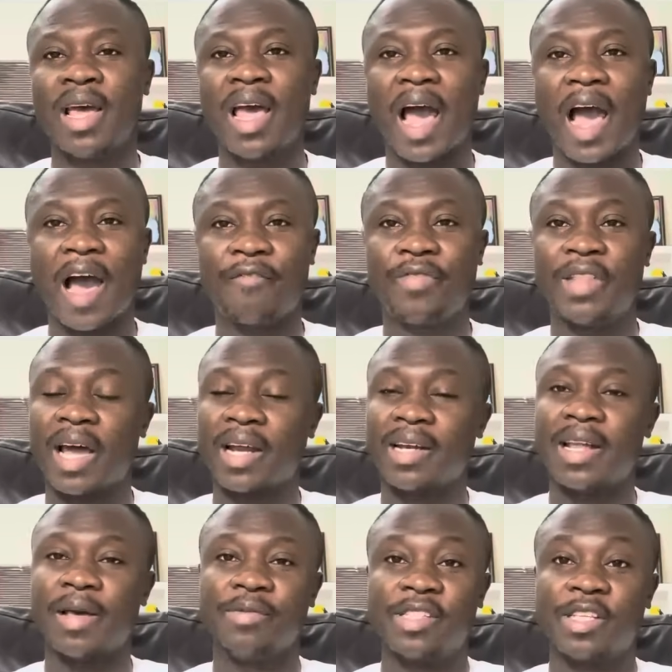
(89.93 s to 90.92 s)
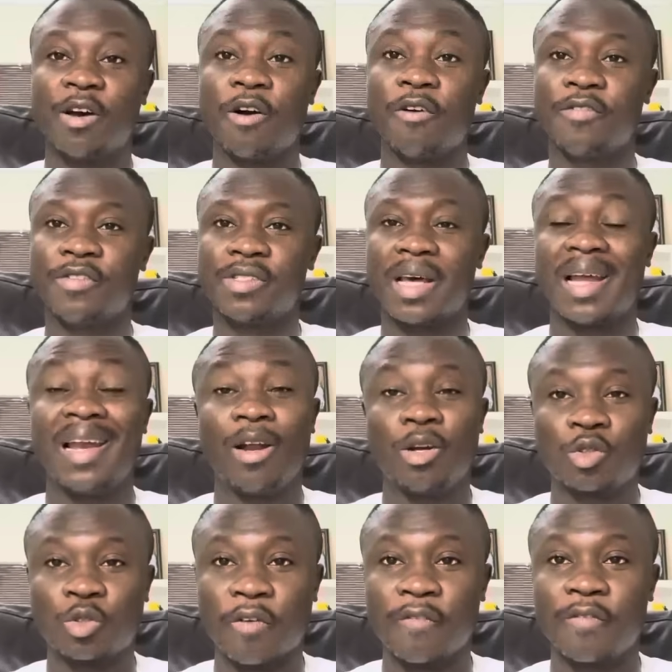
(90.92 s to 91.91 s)
have done themselves a
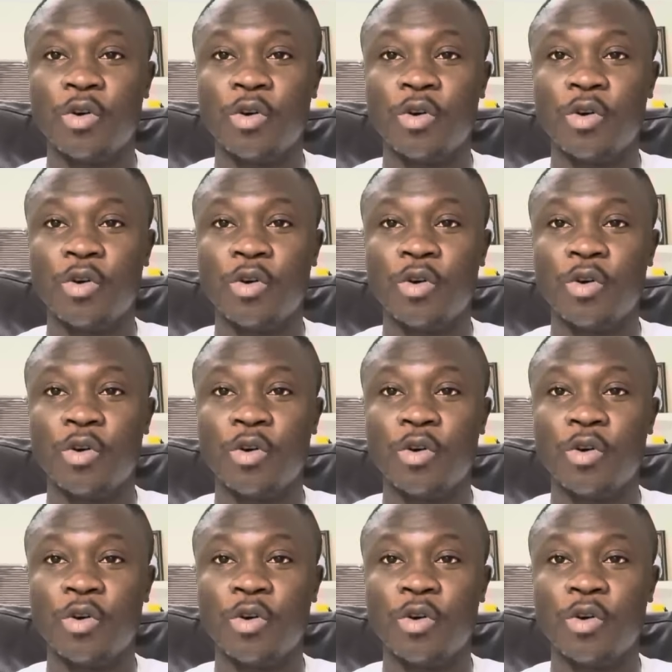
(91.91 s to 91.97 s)
lot of